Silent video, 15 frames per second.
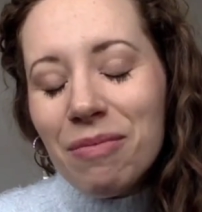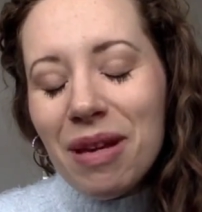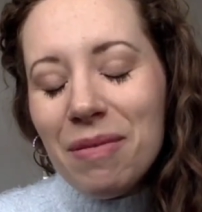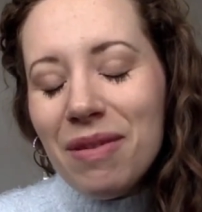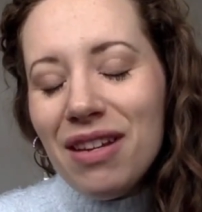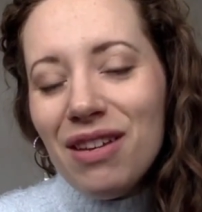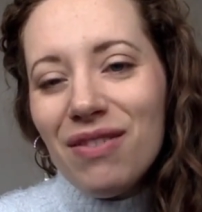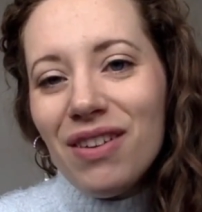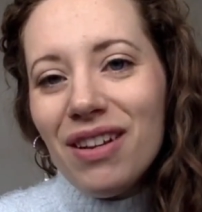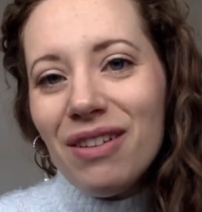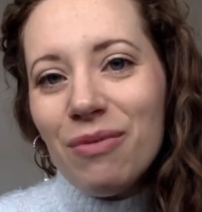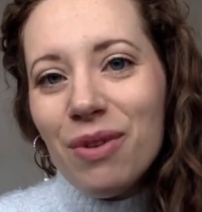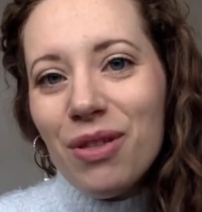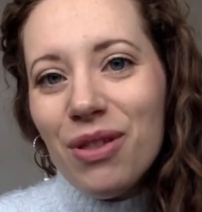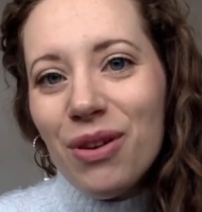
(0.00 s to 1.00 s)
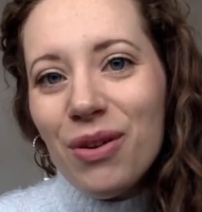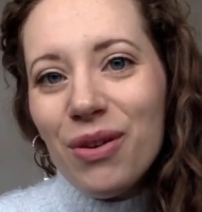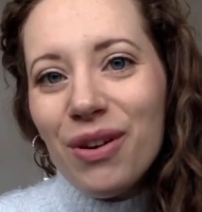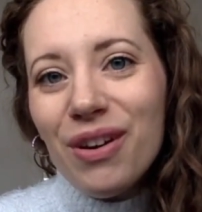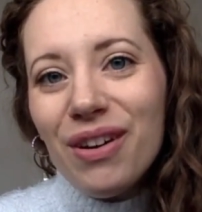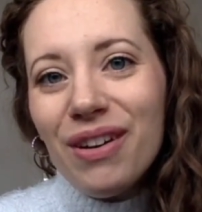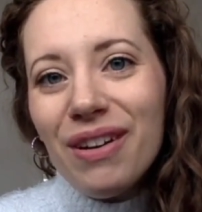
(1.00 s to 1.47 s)
maybe even with
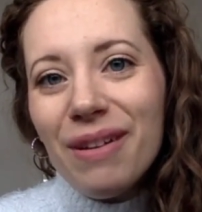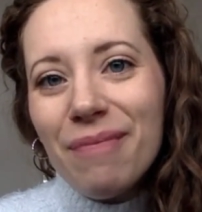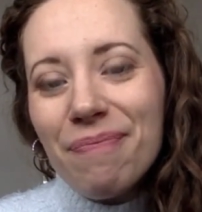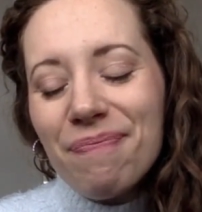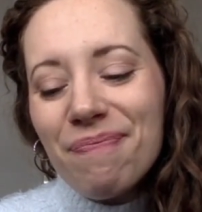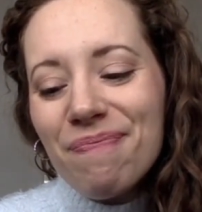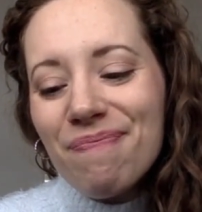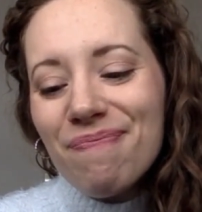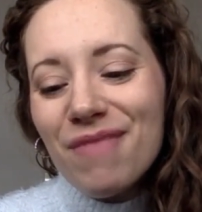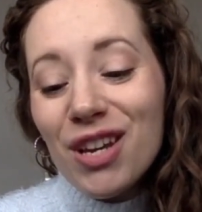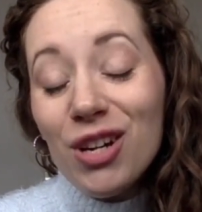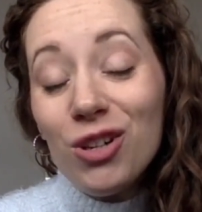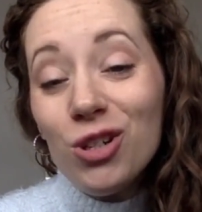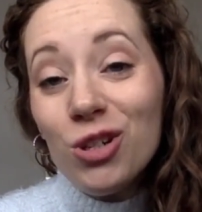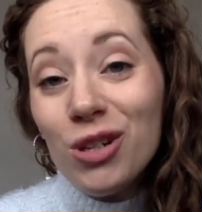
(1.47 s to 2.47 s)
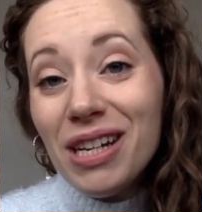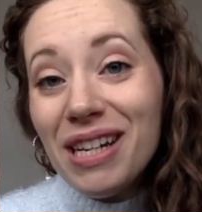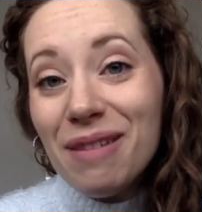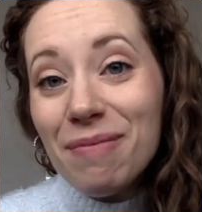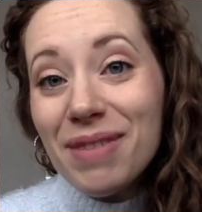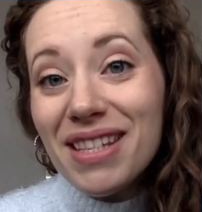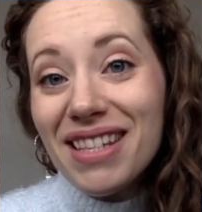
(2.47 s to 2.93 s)
your your
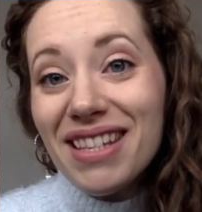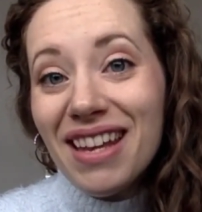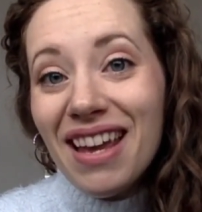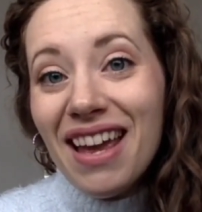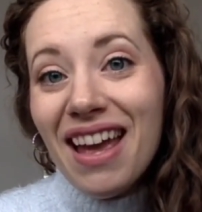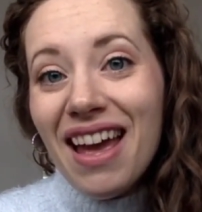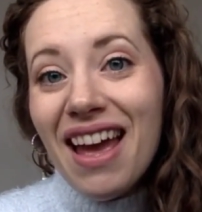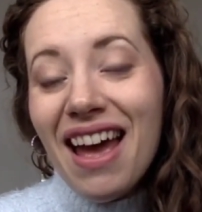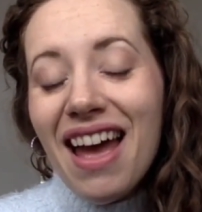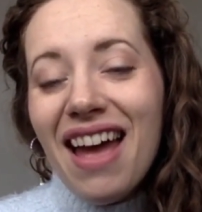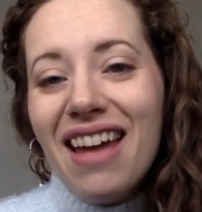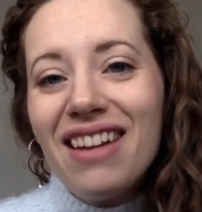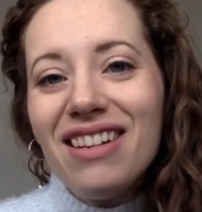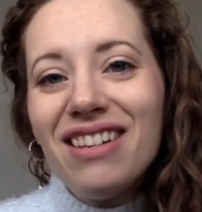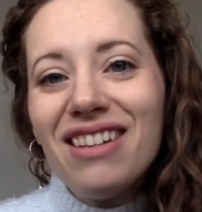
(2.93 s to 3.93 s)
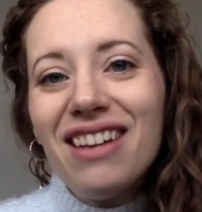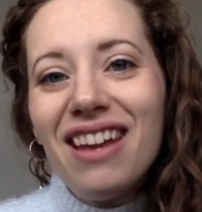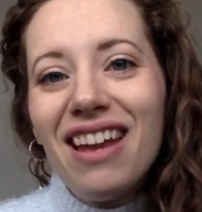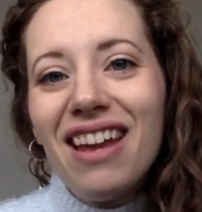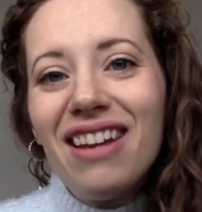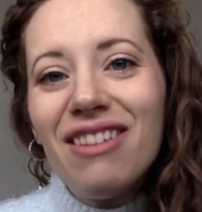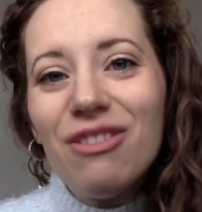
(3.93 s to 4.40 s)
dreams and
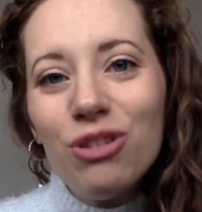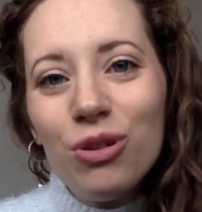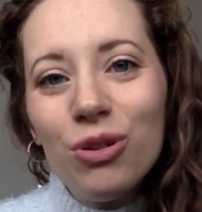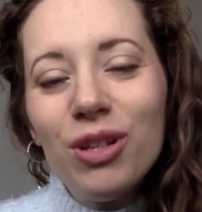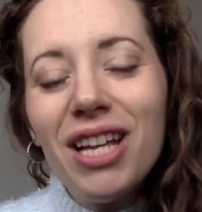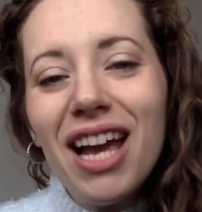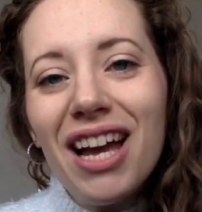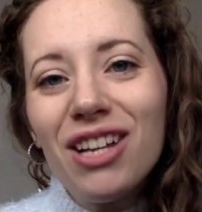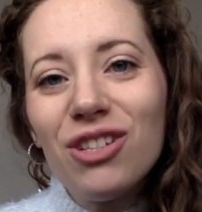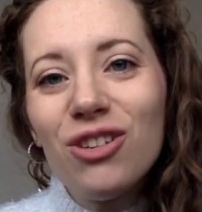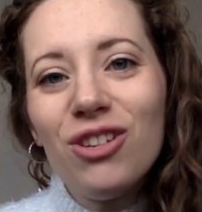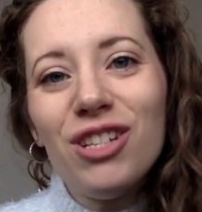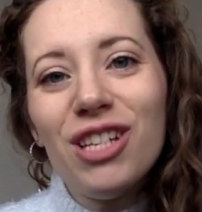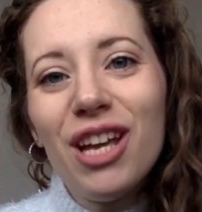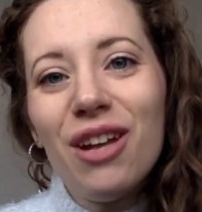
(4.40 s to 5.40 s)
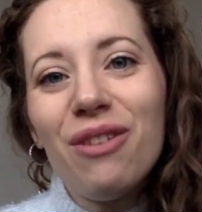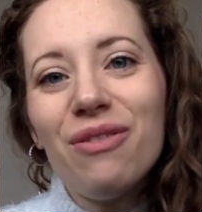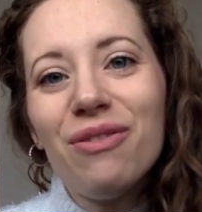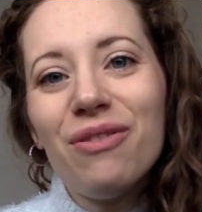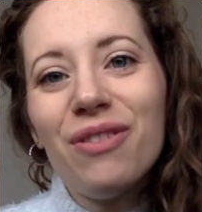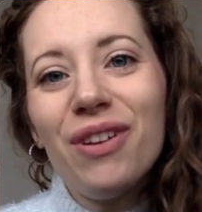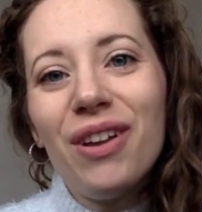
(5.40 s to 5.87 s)
and truly ask yourself
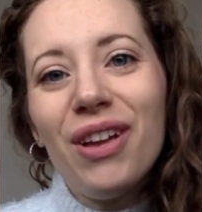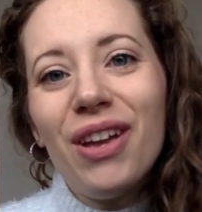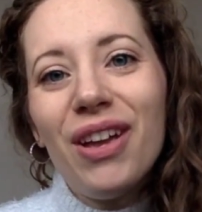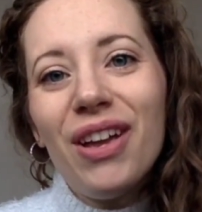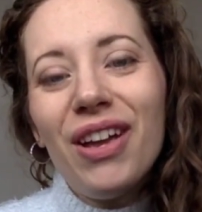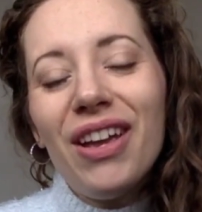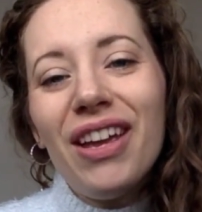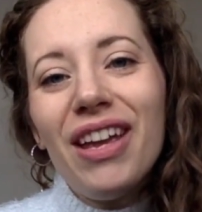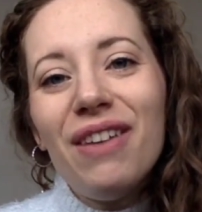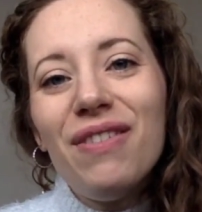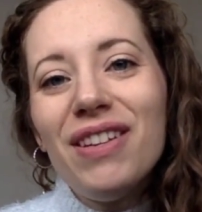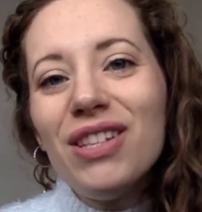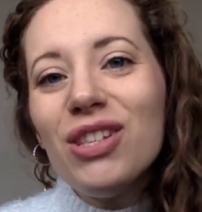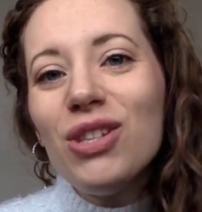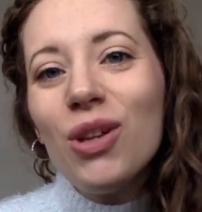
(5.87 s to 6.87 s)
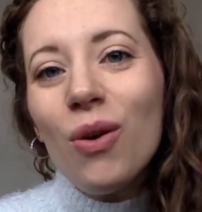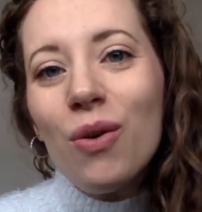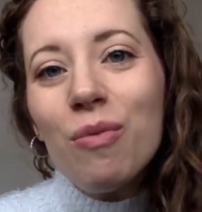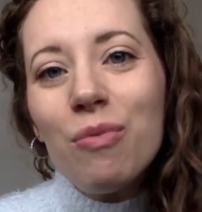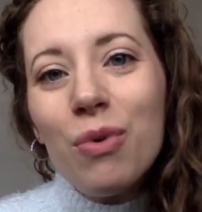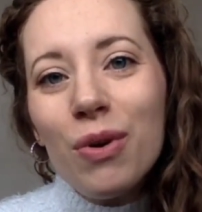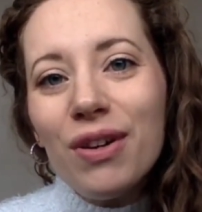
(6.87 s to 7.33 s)
if it's so
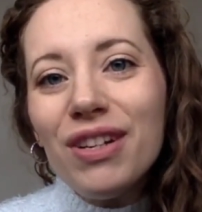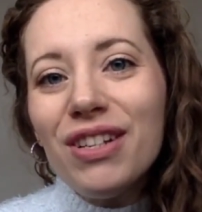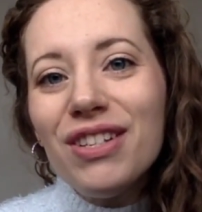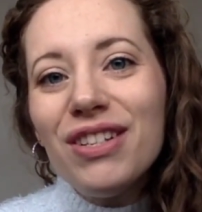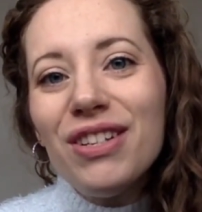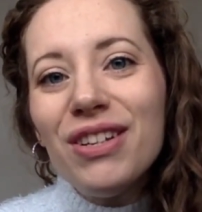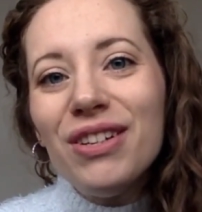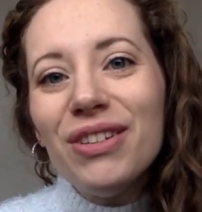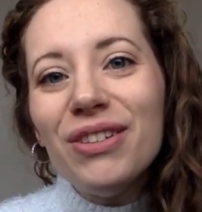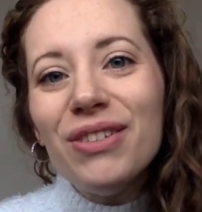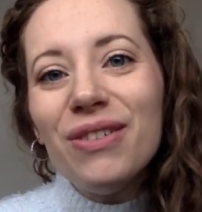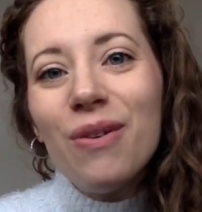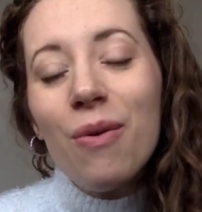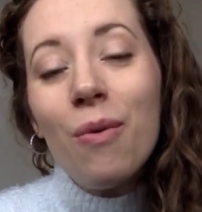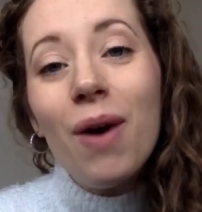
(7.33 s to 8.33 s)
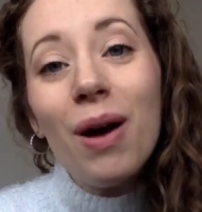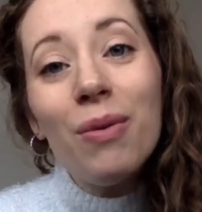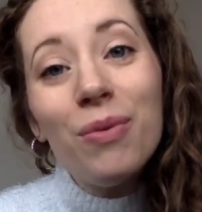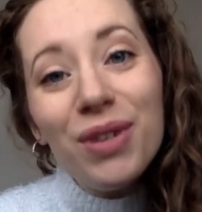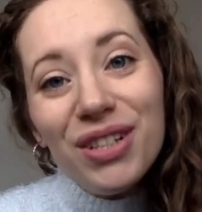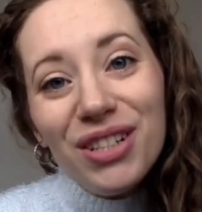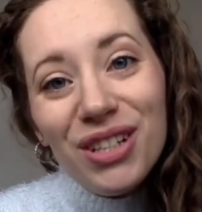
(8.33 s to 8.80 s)
important to you why
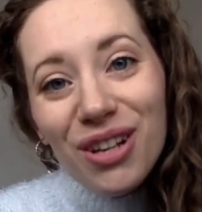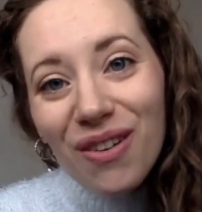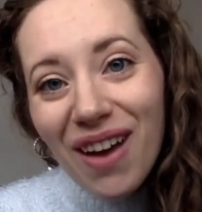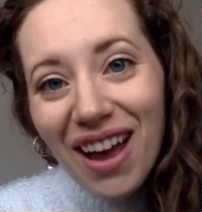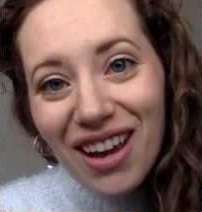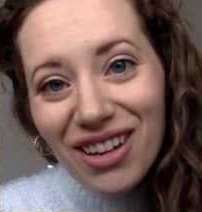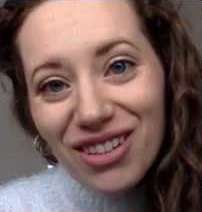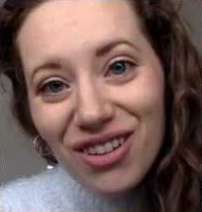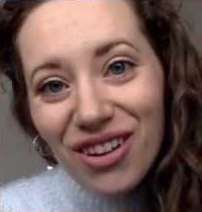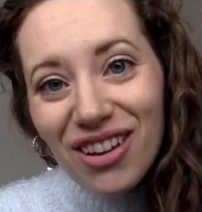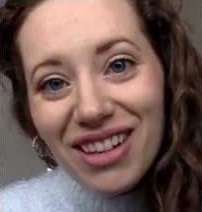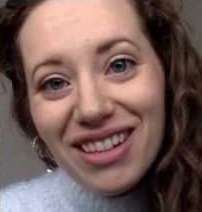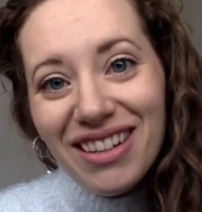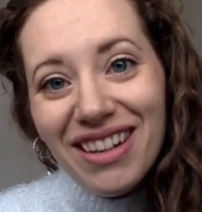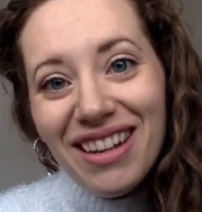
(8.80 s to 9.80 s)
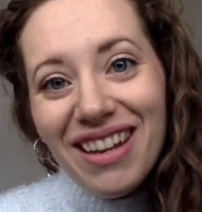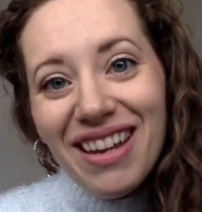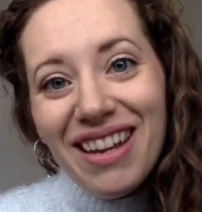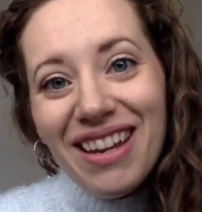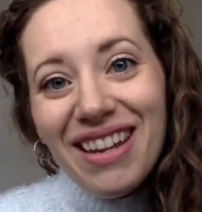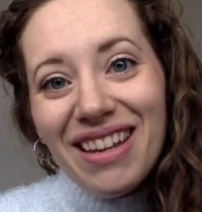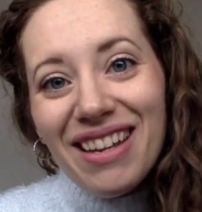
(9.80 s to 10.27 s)
wouldn't you act on
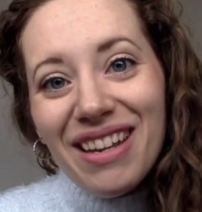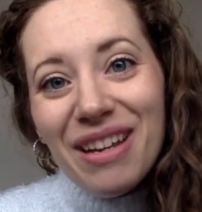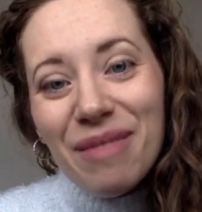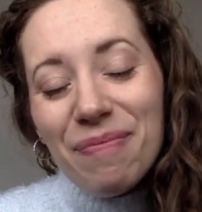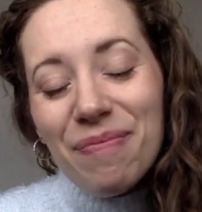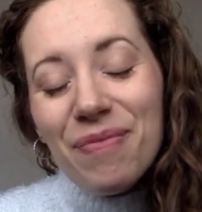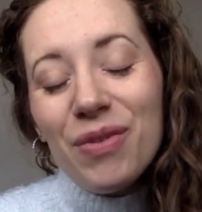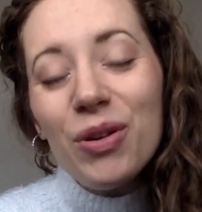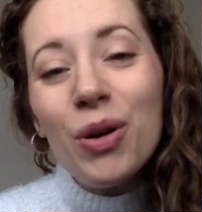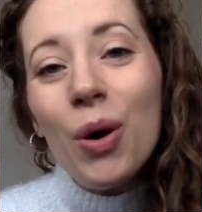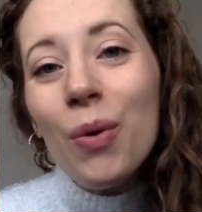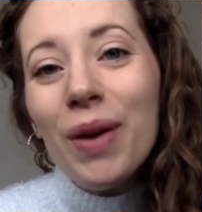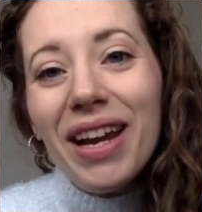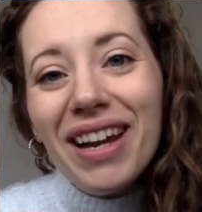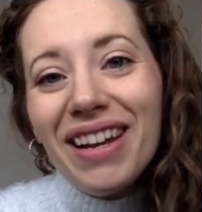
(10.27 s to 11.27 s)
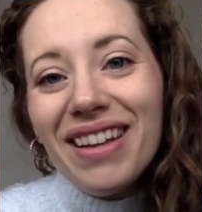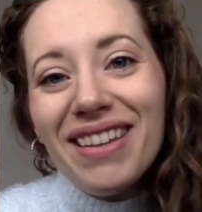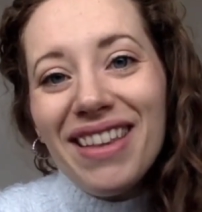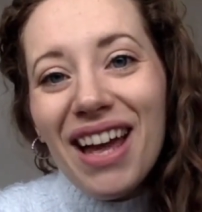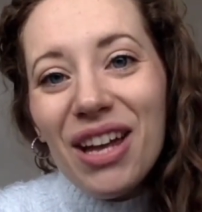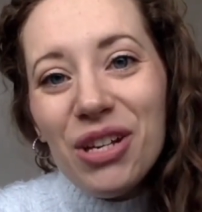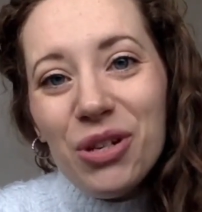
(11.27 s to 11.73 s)
growing
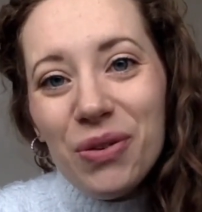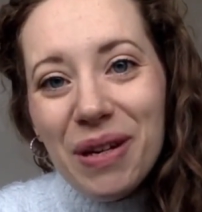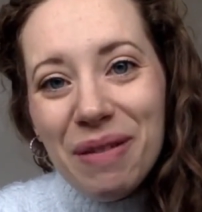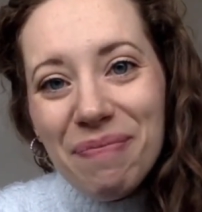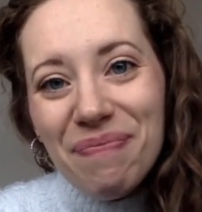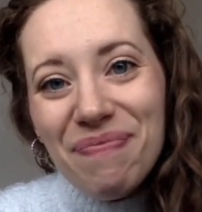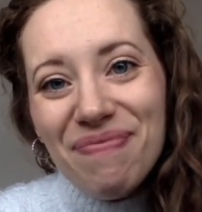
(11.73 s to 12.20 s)
that dream.